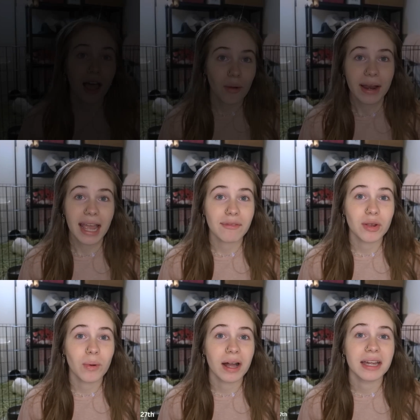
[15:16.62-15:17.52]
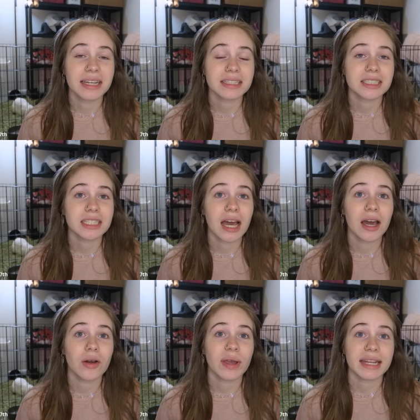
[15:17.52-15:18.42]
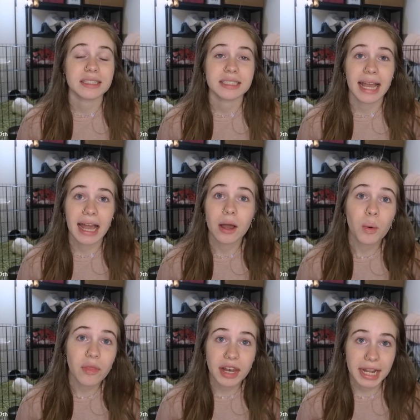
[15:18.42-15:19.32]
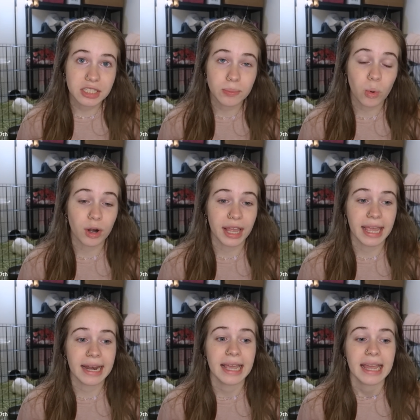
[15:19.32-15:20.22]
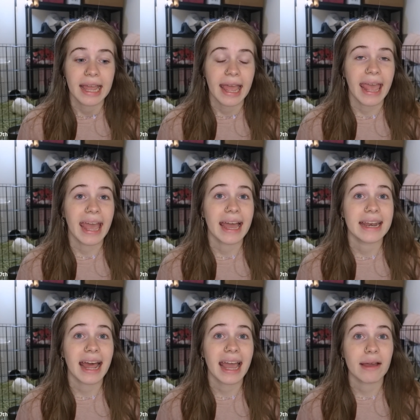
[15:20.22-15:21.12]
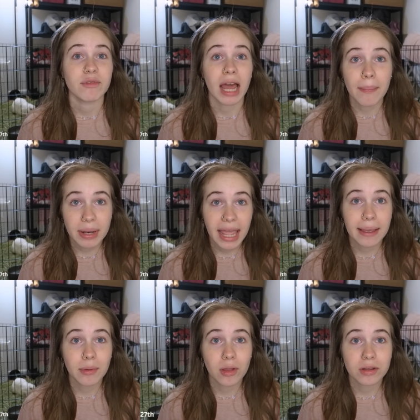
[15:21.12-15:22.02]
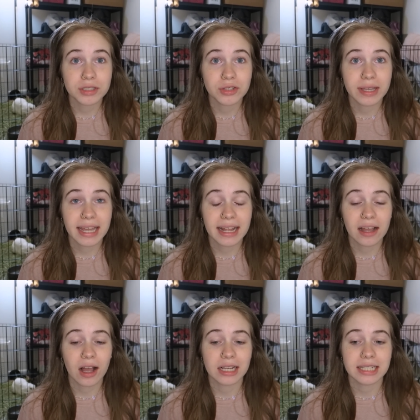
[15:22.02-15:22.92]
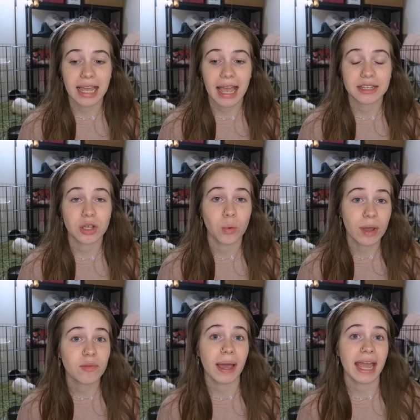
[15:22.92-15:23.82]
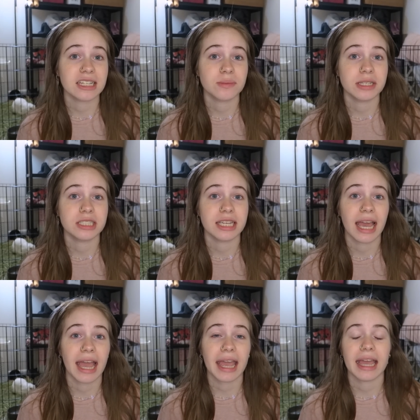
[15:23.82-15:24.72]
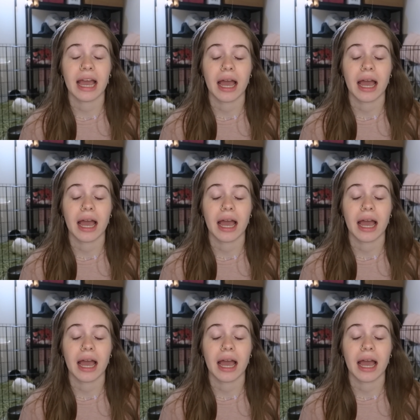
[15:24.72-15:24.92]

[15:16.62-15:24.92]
All right, everyone, so it is now the next morning and I have not been able to get in contact with my SPCA.